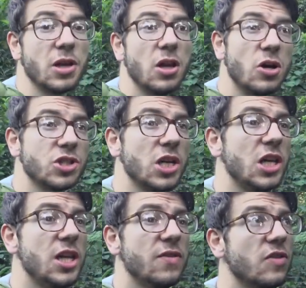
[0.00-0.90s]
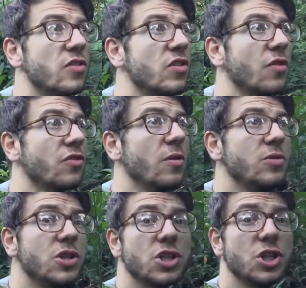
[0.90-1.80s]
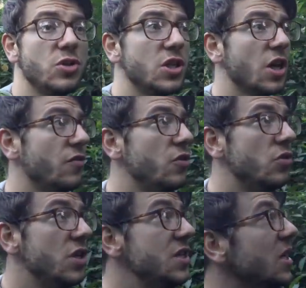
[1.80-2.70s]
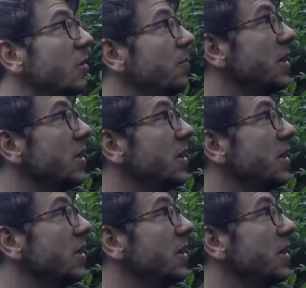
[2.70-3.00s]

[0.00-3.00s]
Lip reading: of the larger leaves and stuff. So I'm just shooting a few detailed